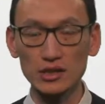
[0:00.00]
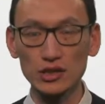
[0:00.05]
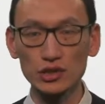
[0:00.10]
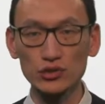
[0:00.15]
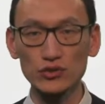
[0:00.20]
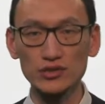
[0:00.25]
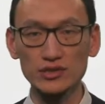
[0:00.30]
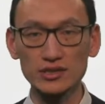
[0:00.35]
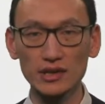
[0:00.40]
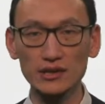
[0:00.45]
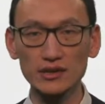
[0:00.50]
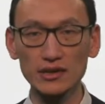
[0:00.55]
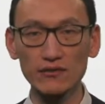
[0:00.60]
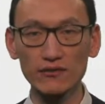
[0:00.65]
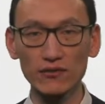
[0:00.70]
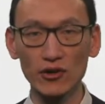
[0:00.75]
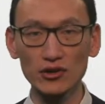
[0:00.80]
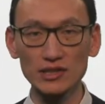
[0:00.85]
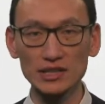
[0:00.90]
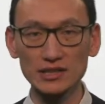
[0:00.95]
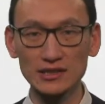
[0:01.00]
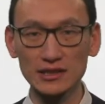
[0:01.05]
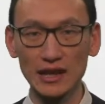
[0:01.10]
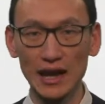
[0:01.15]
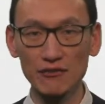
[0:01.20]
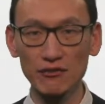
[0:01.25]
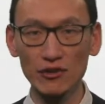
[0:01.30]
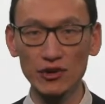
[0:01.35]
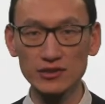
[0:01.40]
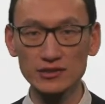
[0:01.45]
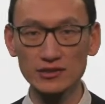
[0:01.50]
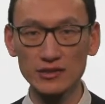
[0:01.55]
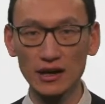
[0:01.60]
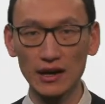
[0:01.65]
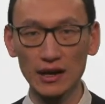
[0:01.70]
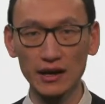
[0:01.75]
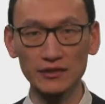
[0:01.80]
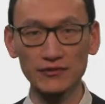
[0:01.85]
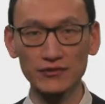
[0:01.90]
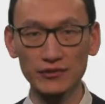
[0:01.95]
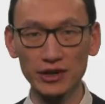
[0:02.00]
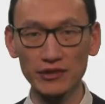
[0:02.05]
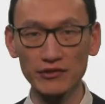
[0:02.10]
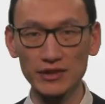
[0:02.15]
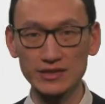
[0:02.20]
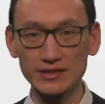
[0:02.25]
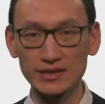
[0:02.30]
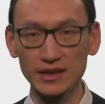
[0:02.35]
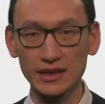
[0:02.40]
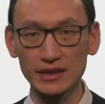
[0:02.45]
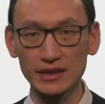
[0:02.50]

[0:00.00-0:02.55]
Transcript: to certain voltage levels and frequency